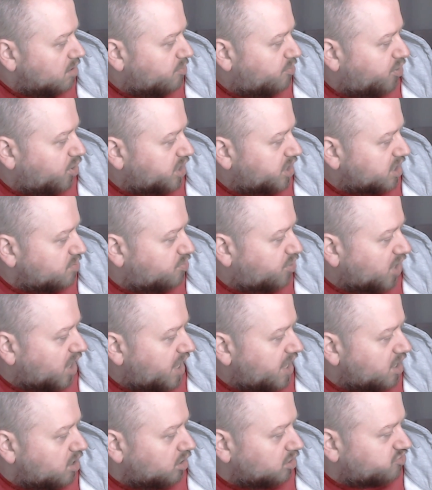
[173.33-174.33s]
Plug in and
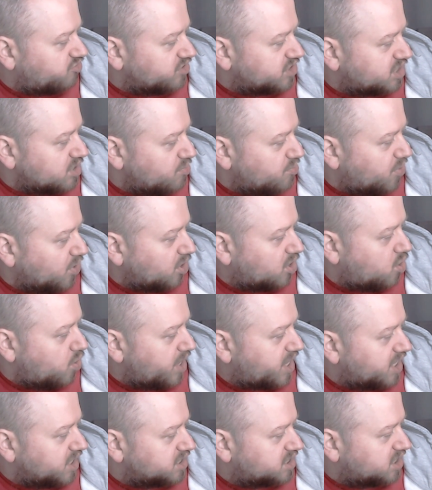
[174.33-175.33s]
play, ultra simple,
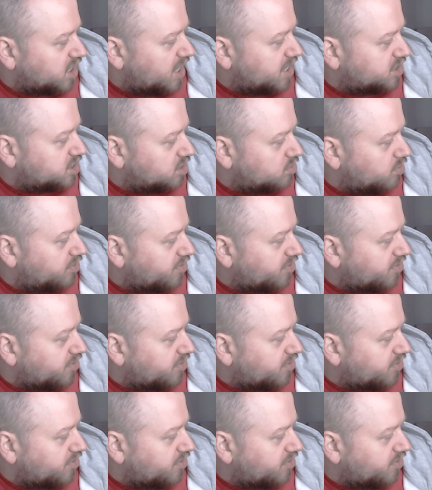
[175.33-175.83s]
quick installation